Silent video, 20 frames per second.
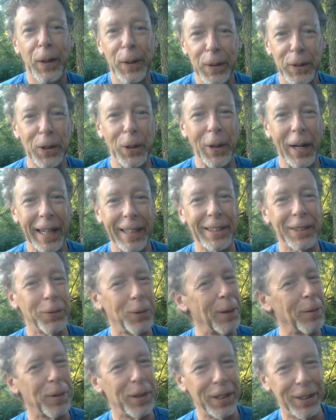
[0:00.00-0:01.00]
So actually,
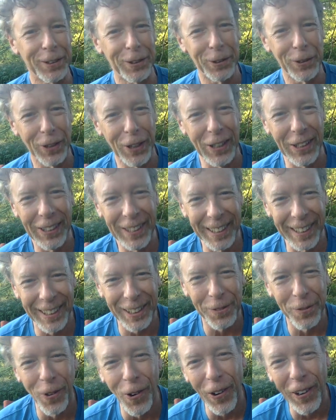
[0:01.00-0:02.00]
what I'm going to do
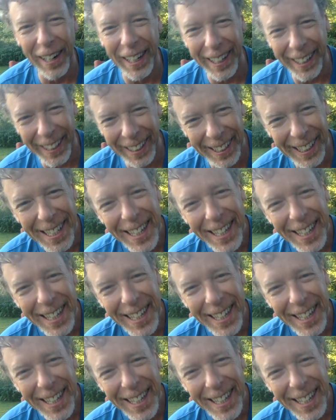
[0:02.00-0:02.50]
this morning